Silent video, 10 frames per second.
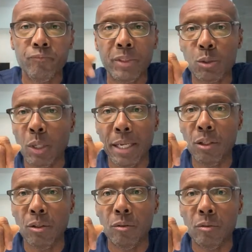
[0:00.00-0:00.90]
That's what I
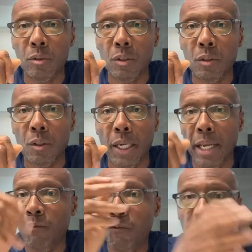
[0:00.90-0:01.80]
do.
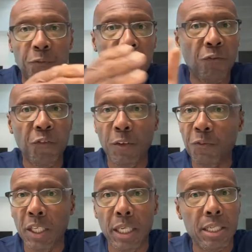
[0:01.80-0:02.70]
And 50
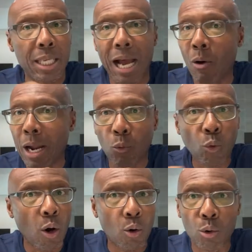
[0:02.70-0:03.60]
50 is how I
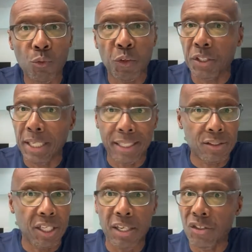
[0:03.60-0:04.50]
roll for the next
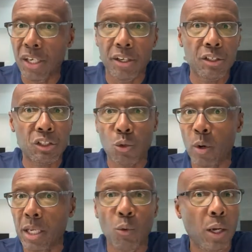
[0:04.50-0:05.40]
10 years,
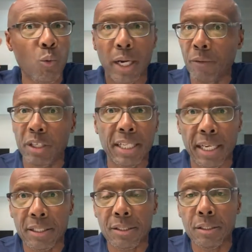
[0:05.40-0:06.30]
20, whatever it
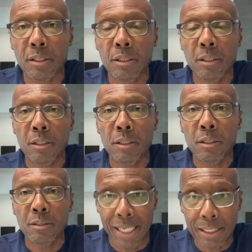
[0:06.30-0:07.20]
takes.
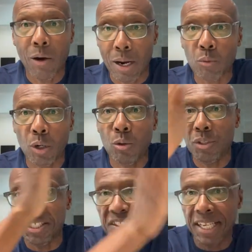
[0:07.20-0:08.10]
That's how I roll
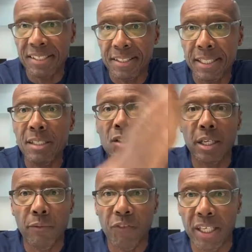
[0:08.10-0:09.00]
necessities and
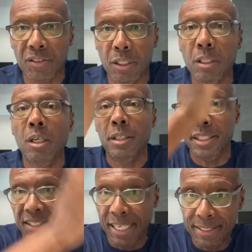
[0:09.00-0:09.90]
investing.
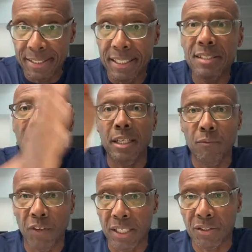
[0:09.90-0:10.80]
Necessities and
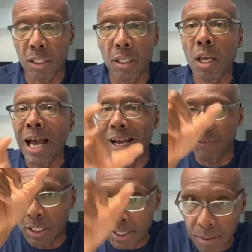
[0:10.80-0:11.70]
investing. I've
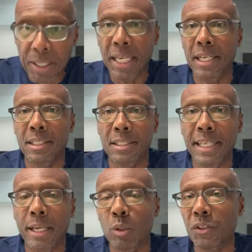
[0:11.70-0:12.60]
eliminated the
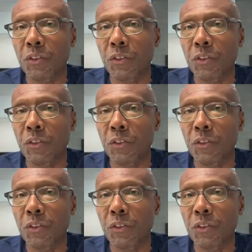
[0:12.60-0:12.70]
debt with the